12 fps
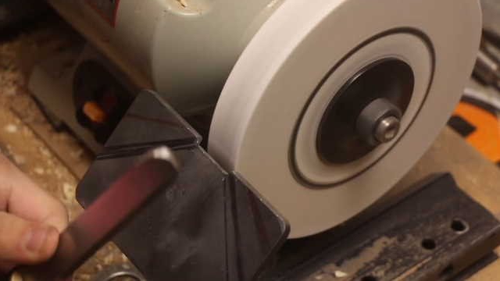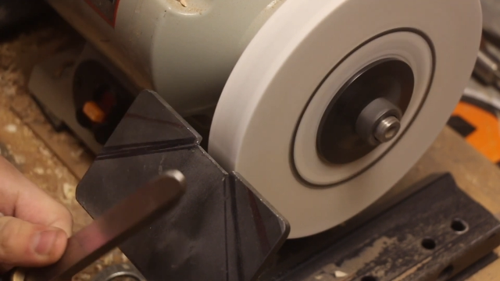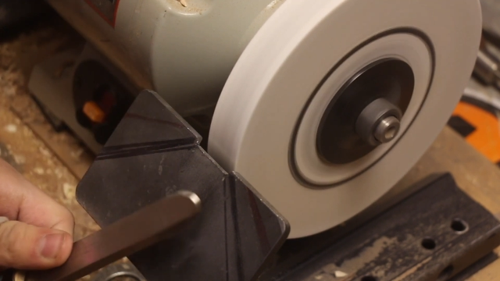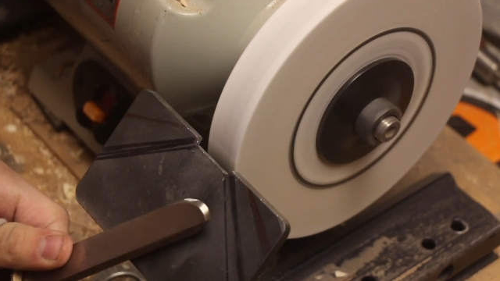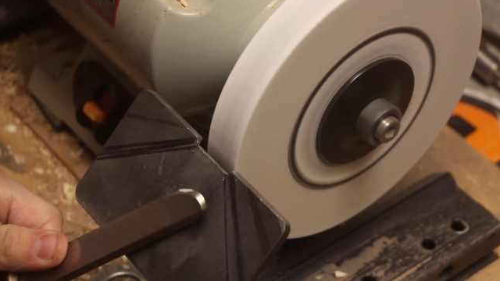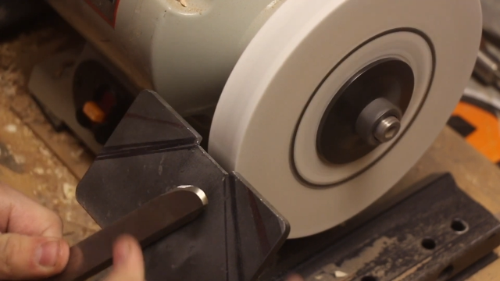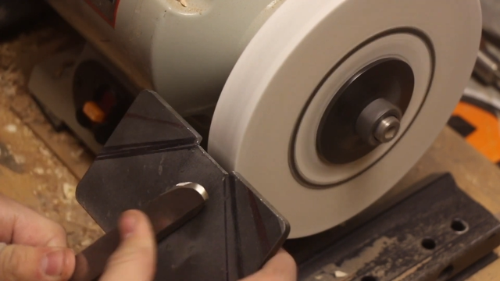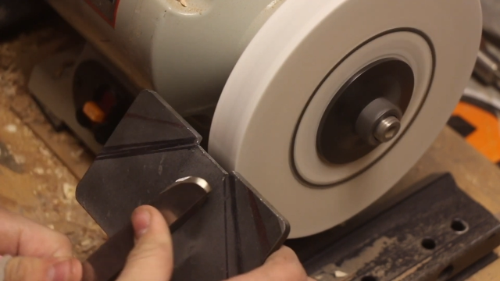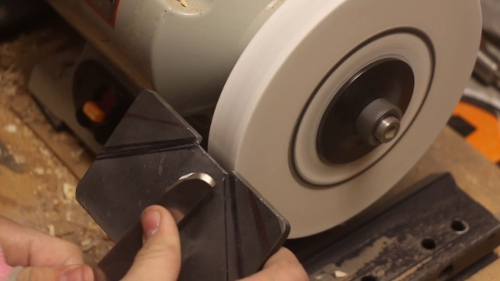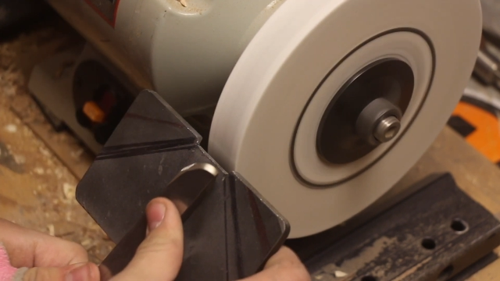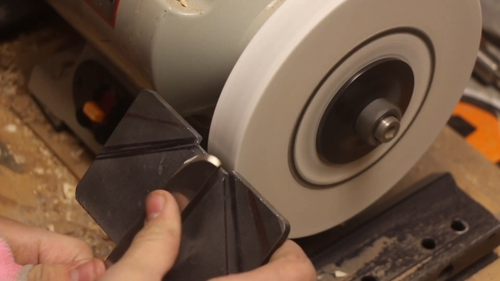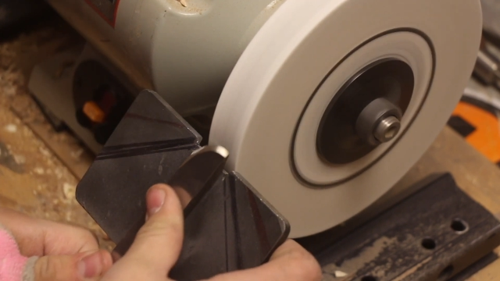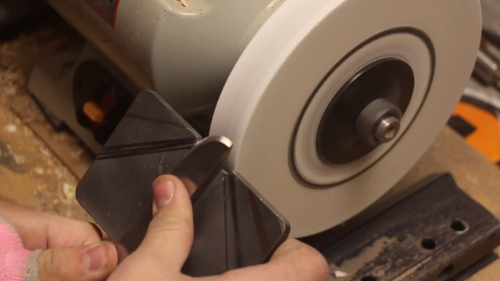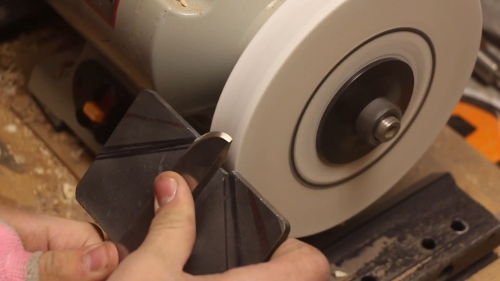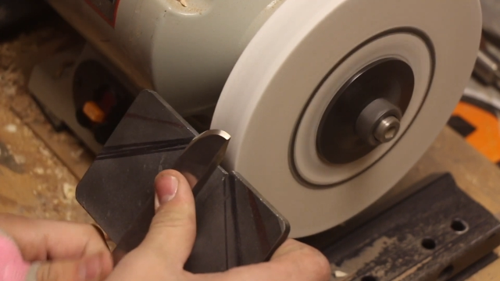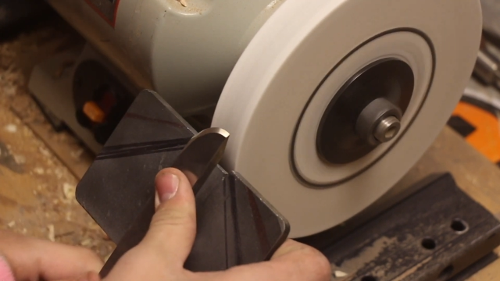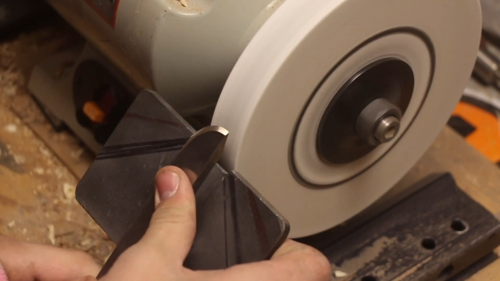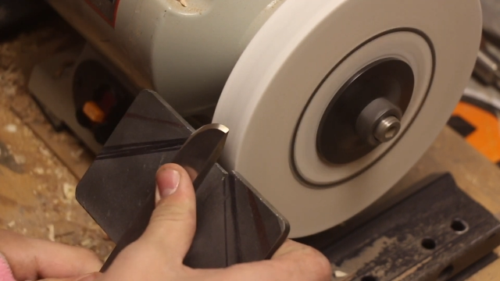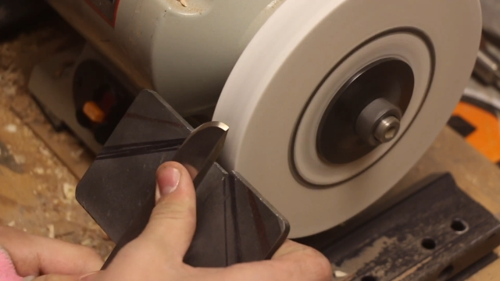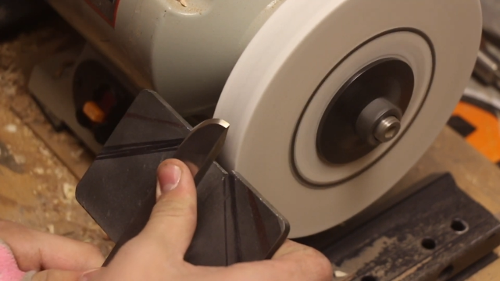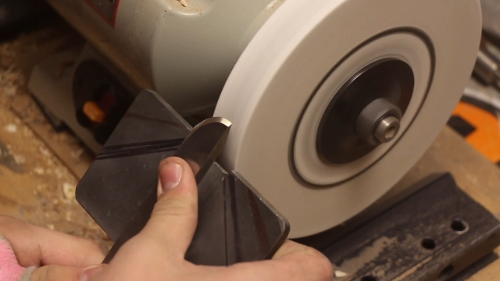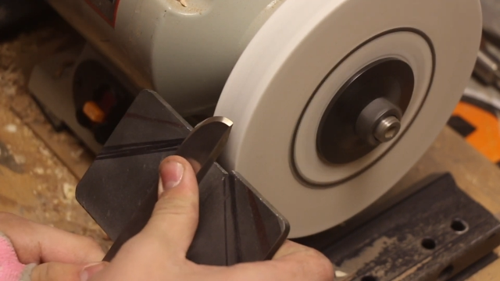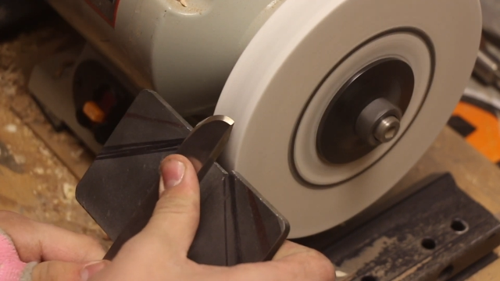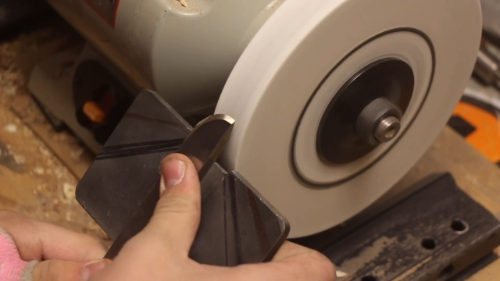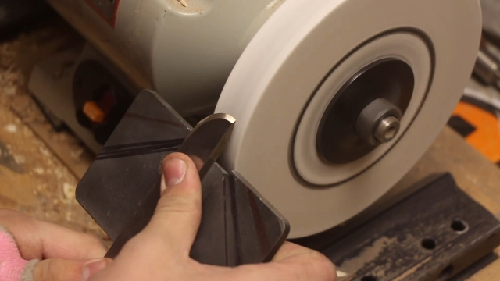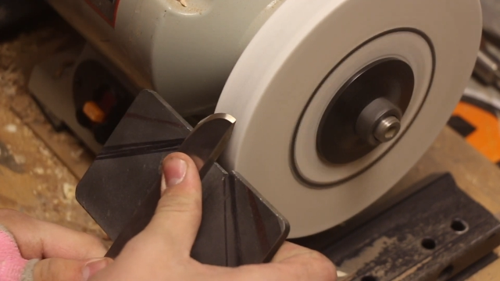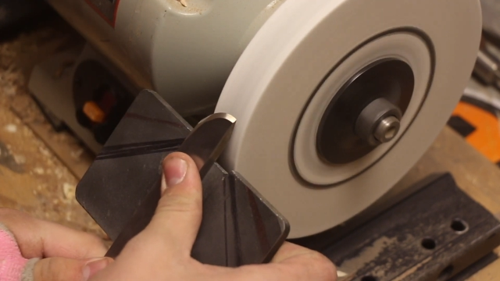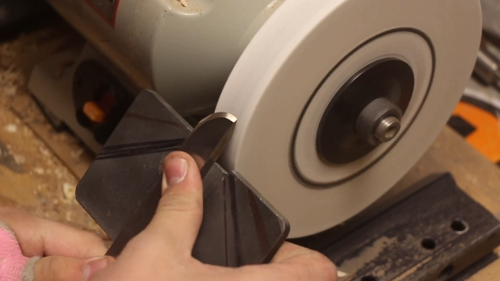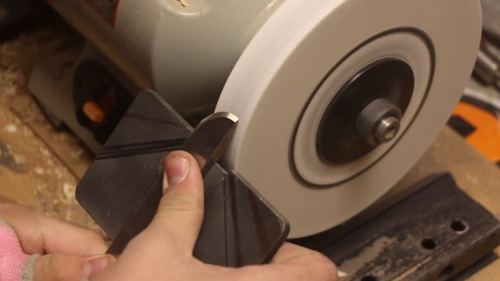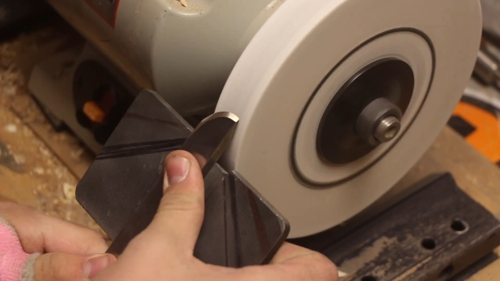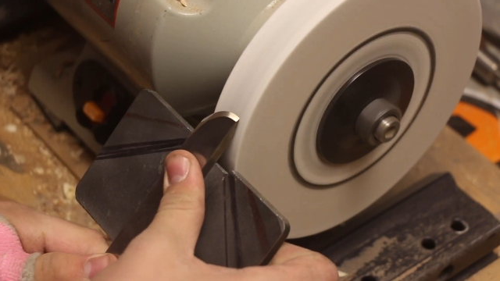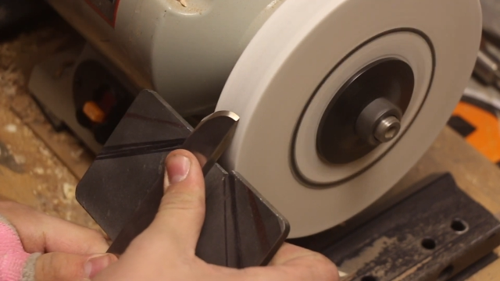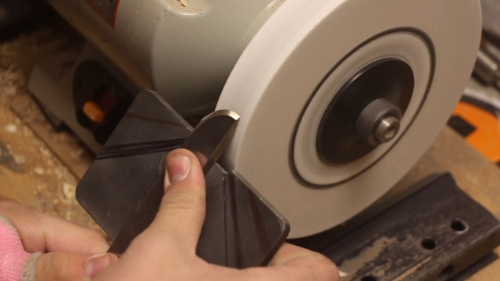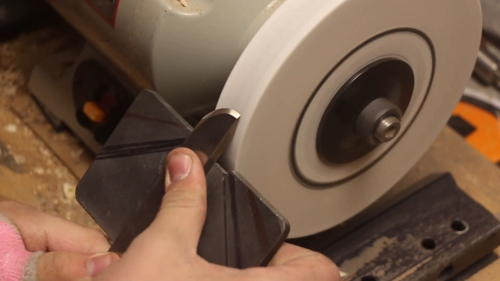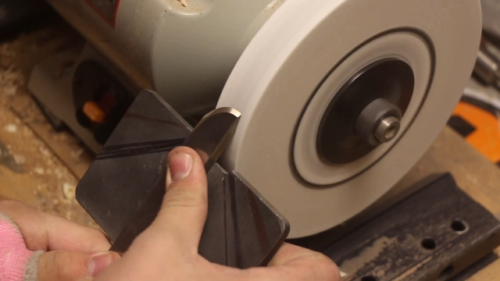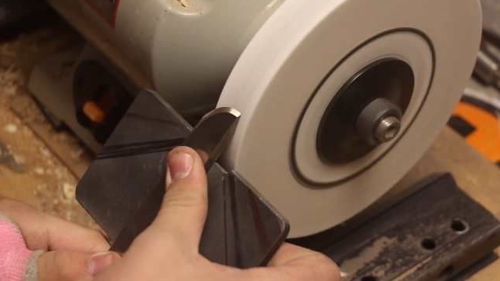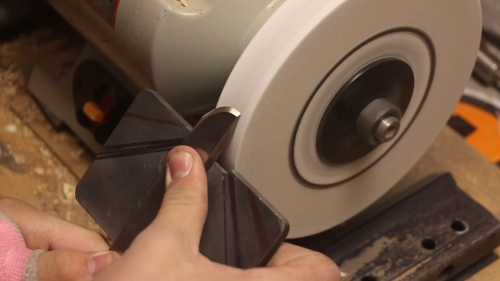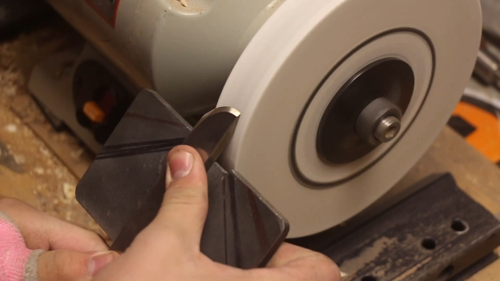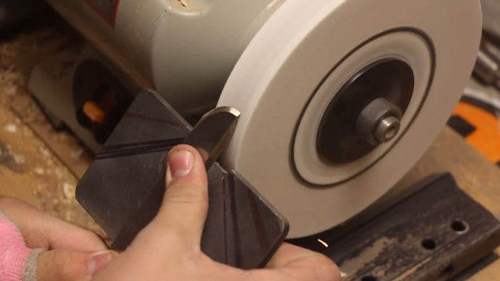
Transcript: (no speaker visible)